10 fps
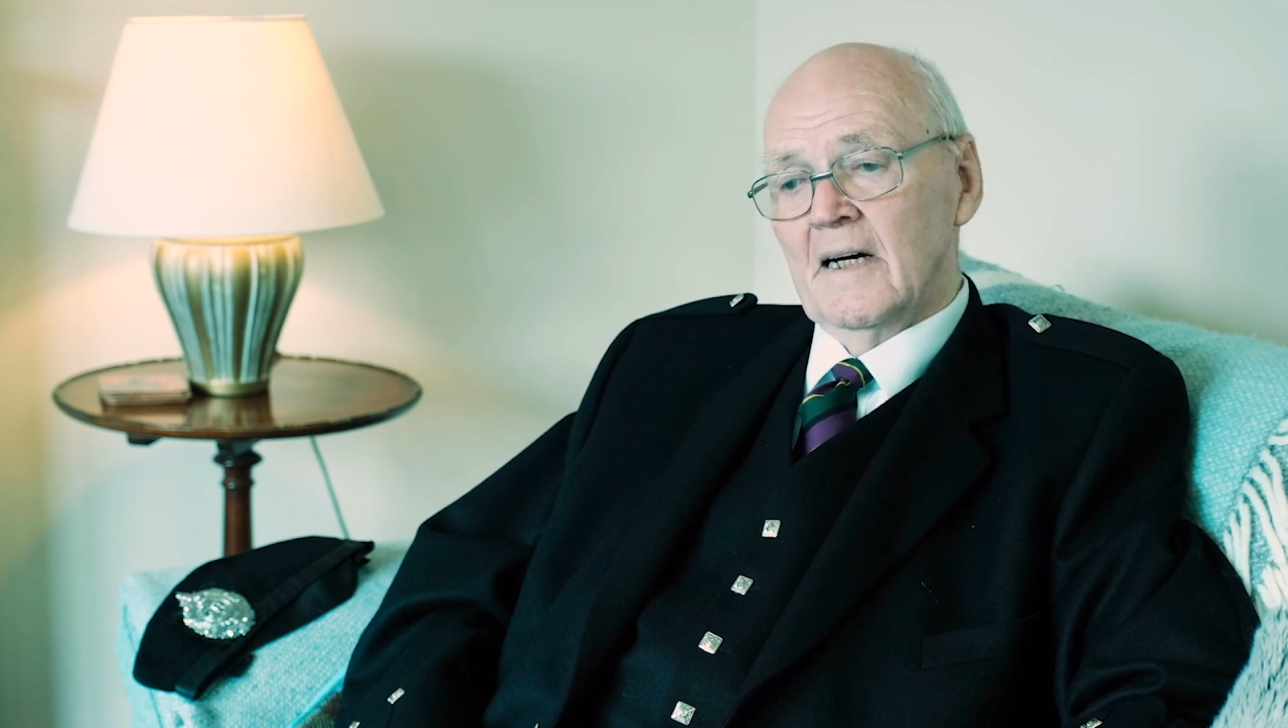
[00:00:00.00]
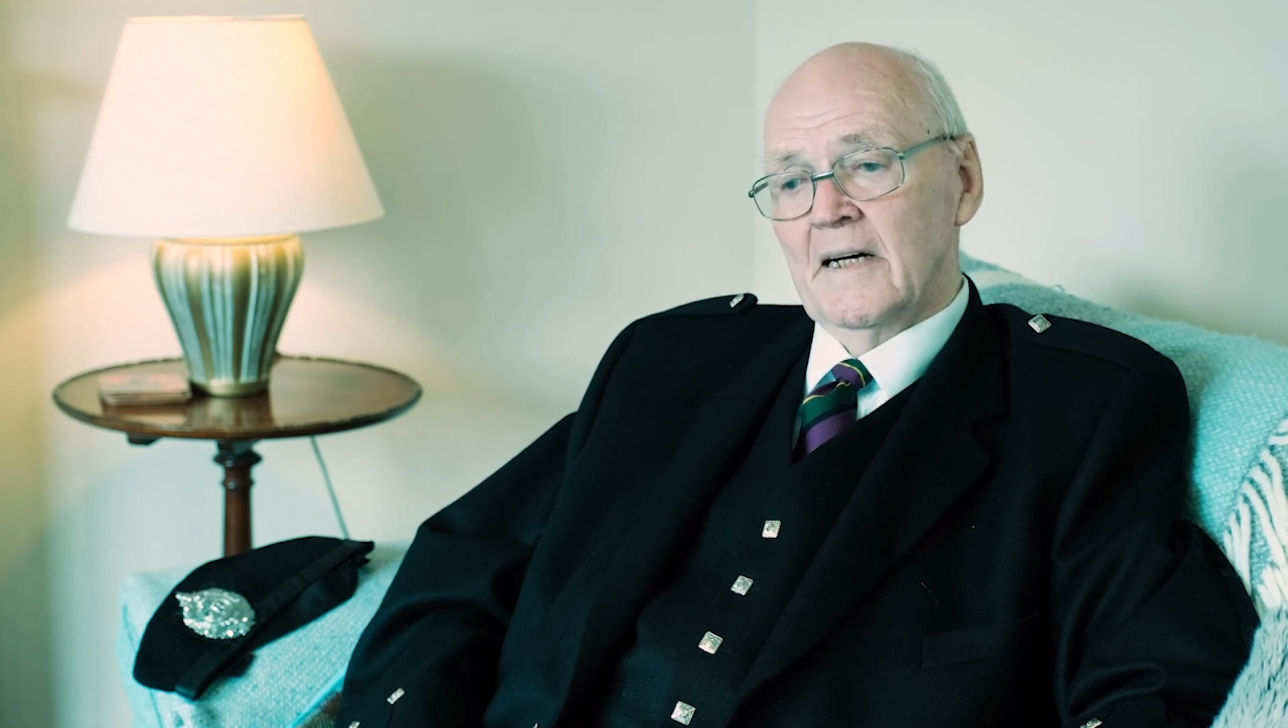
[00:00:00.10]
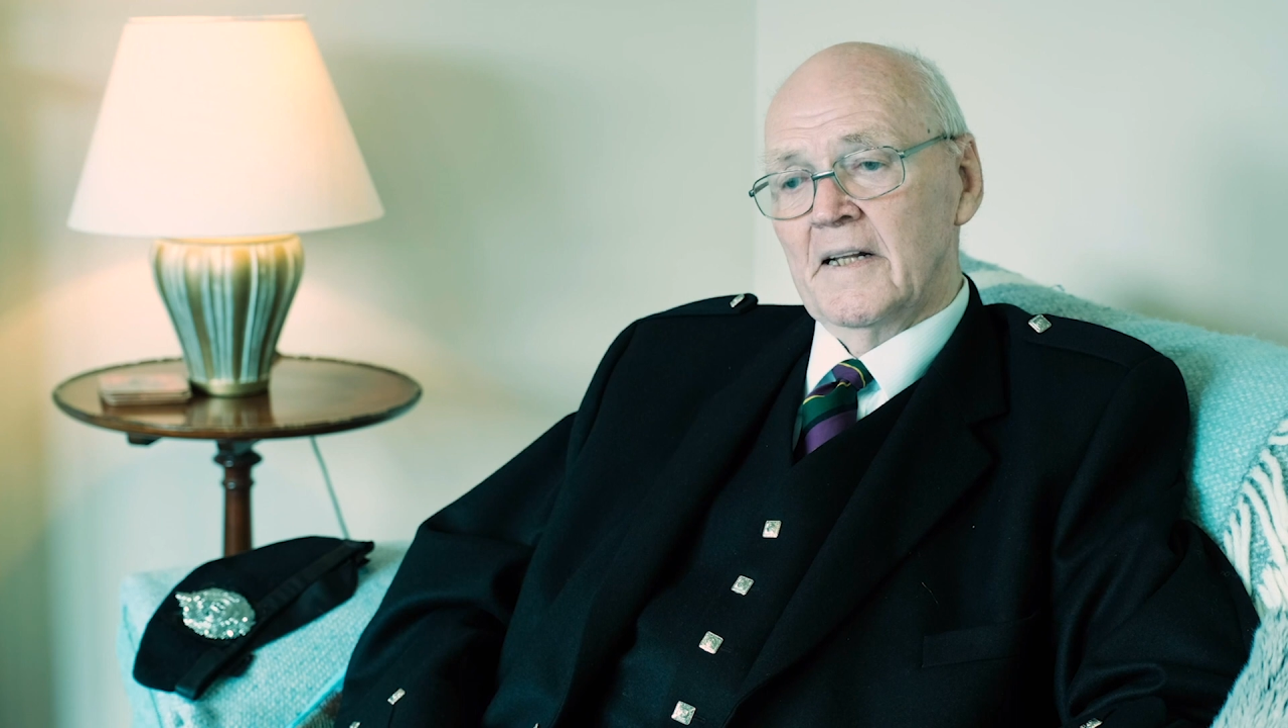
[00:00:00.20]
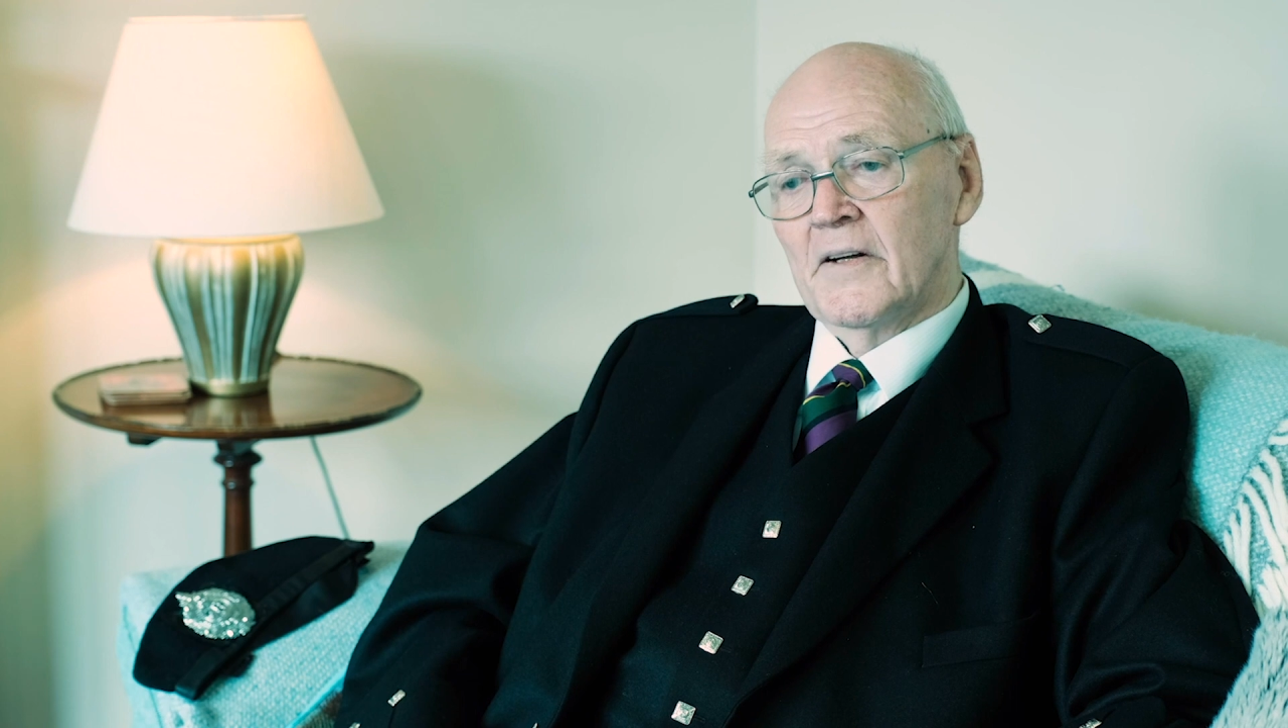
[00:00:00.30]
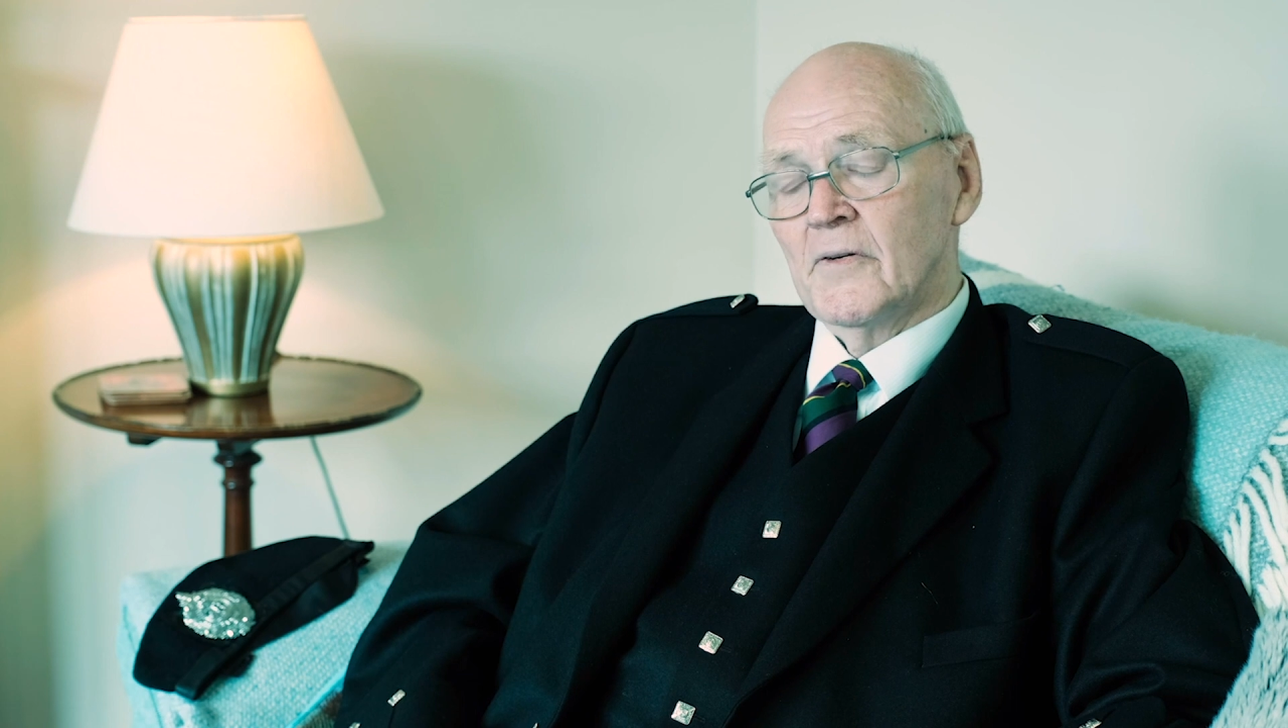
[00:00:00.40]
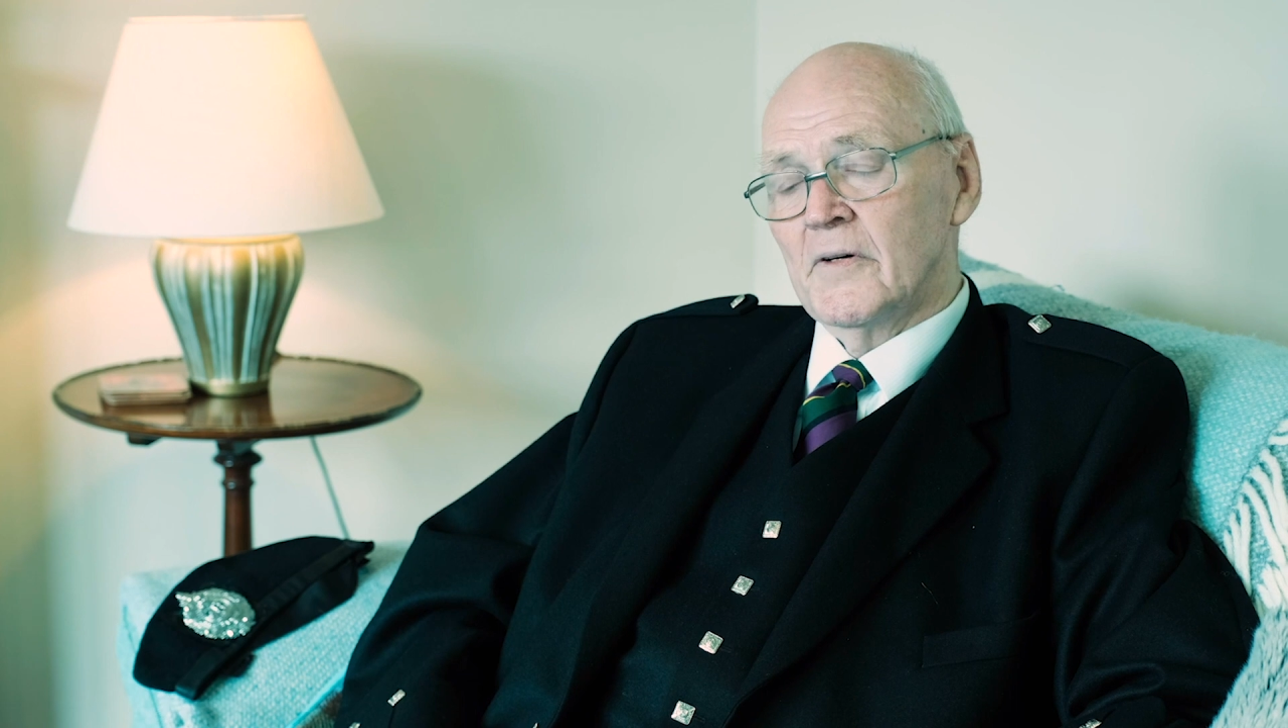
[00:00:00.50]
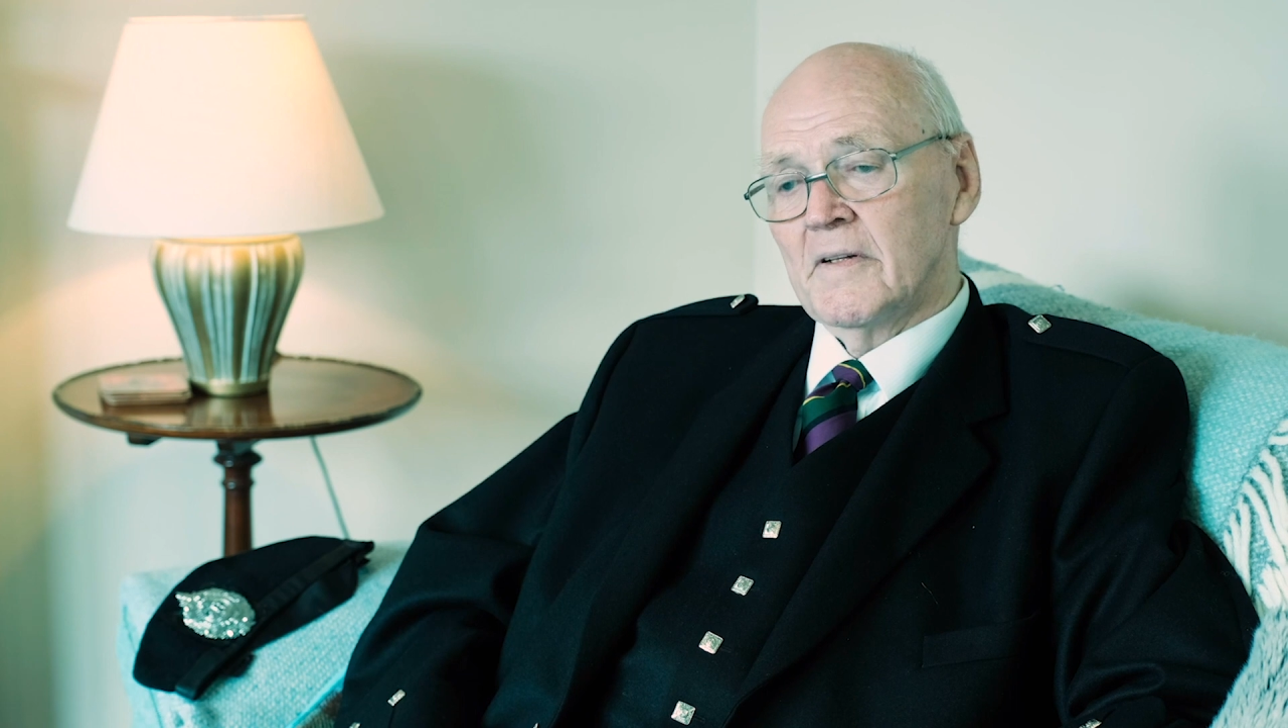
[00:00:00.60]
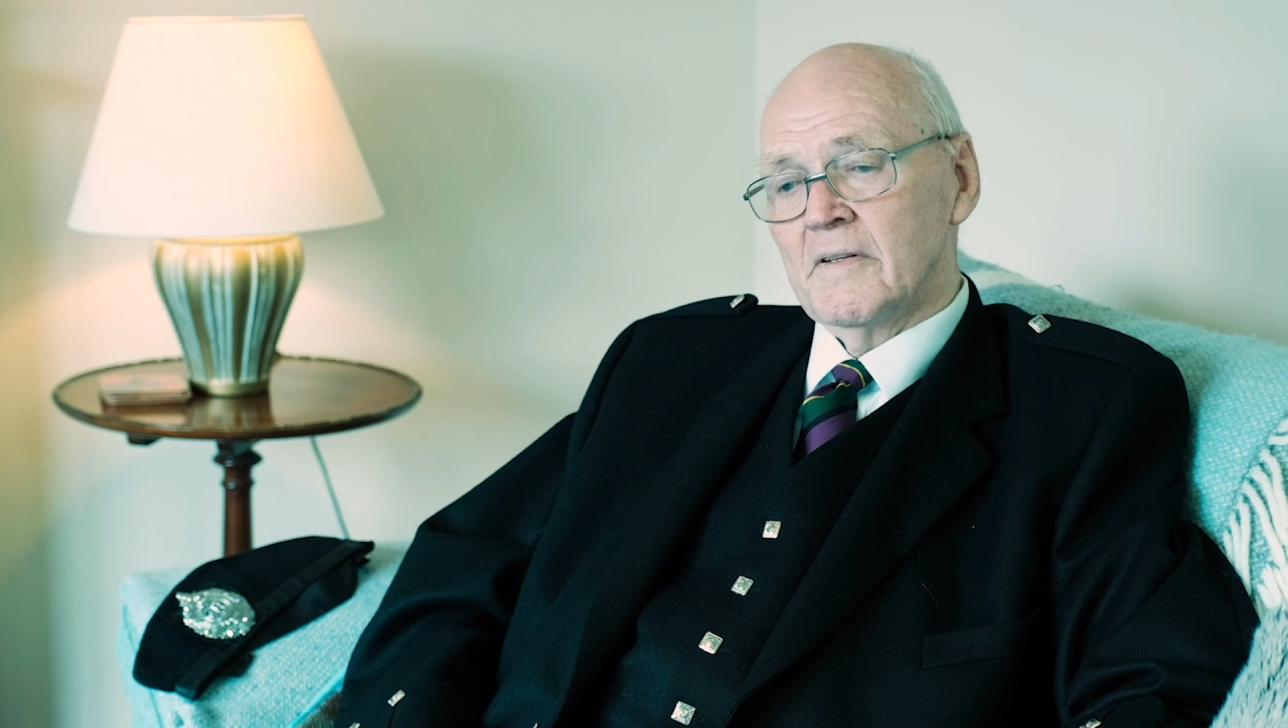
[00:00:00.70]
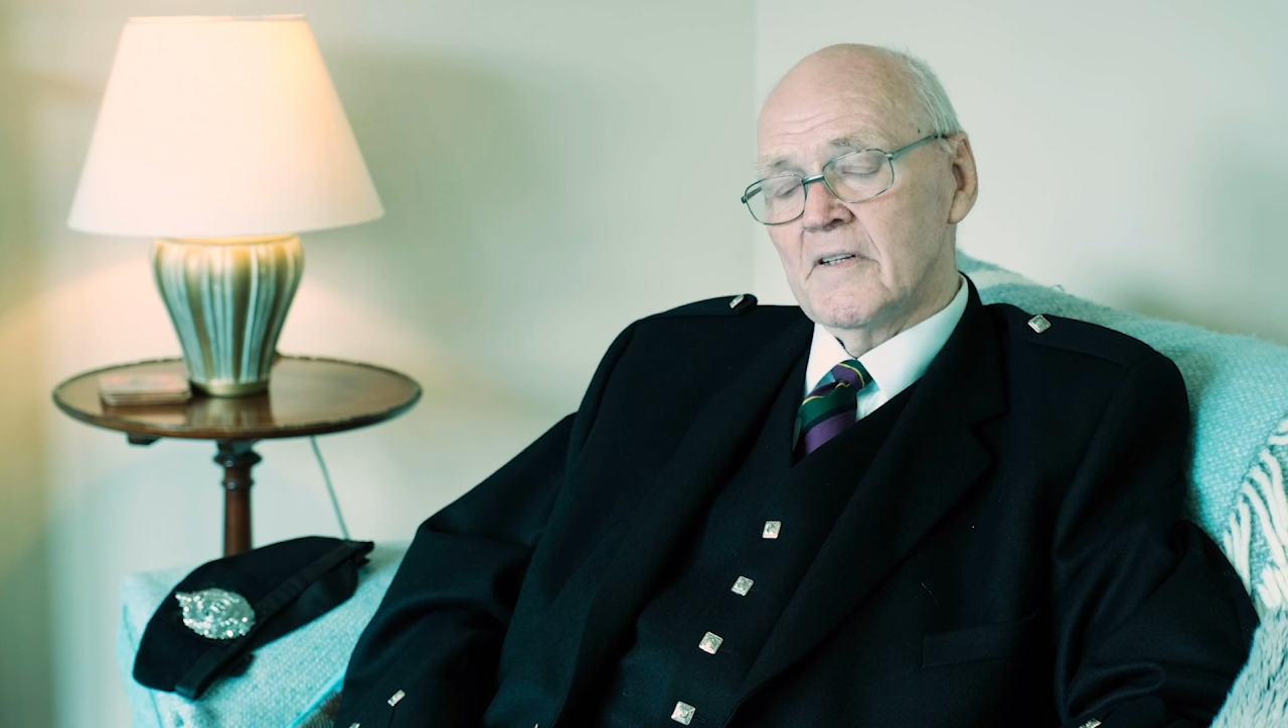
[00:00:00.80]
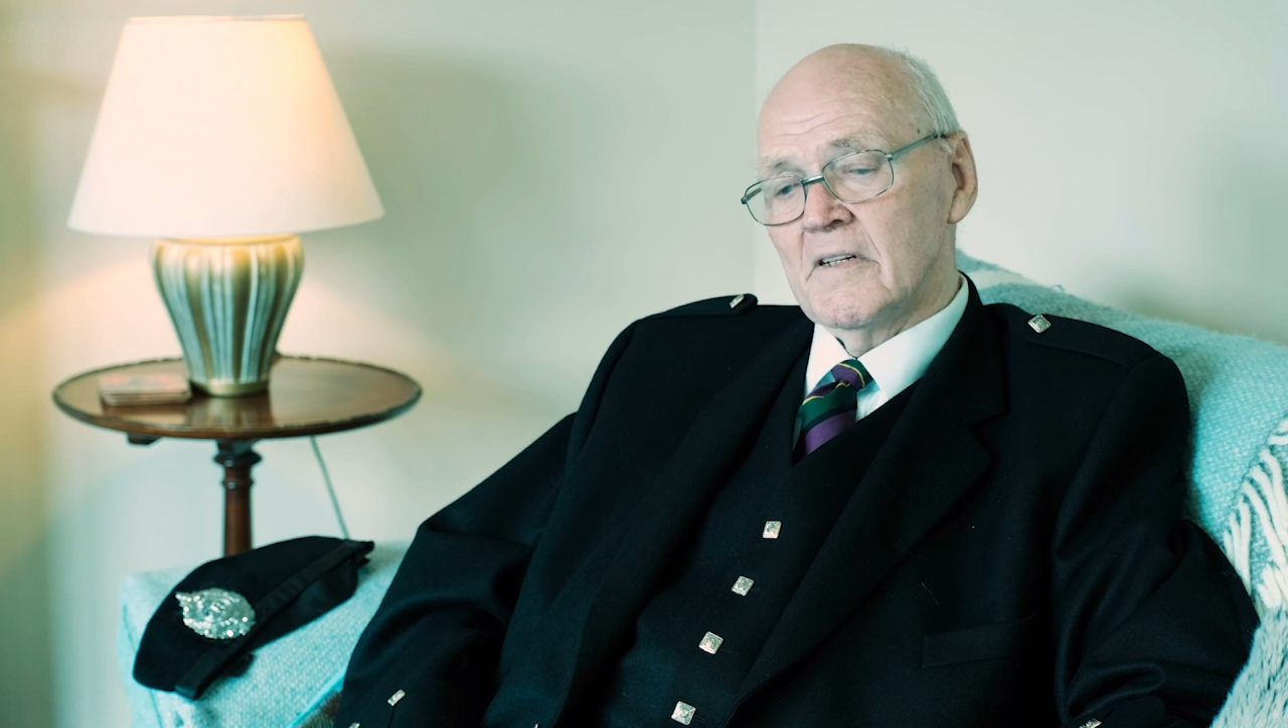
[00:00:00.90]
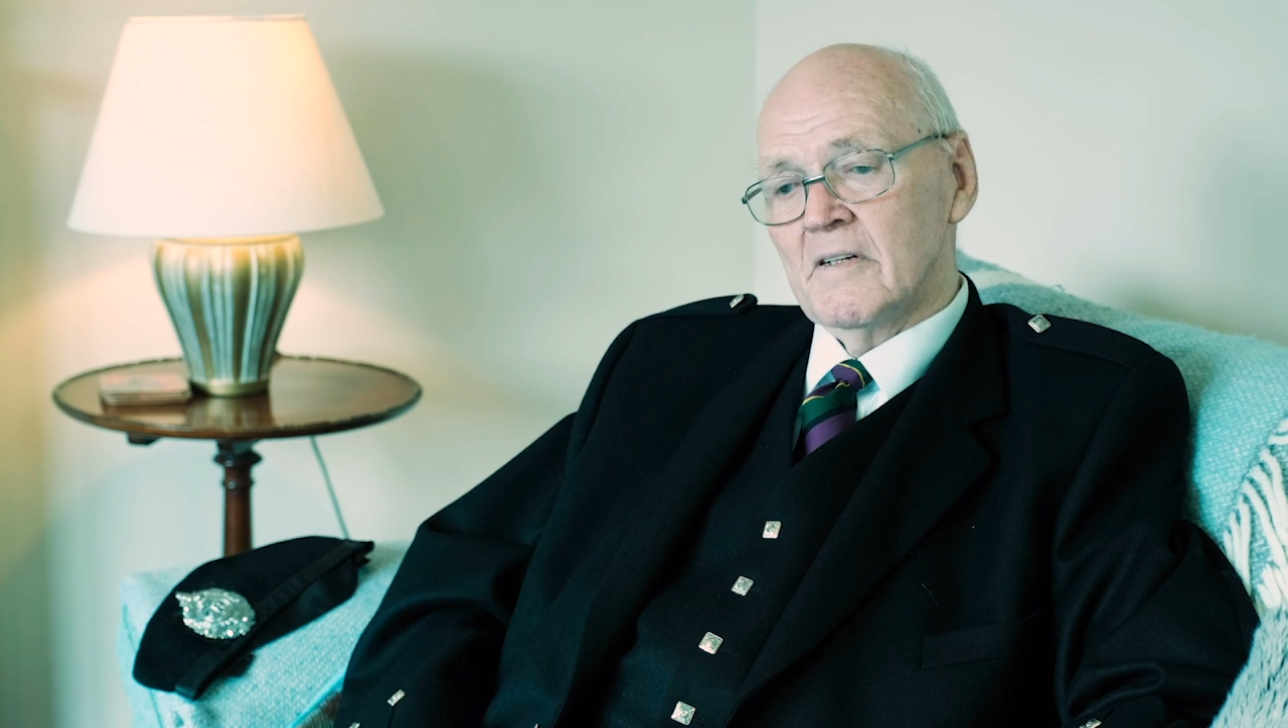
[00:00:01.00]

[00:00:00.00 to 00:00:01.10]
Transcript: he wrote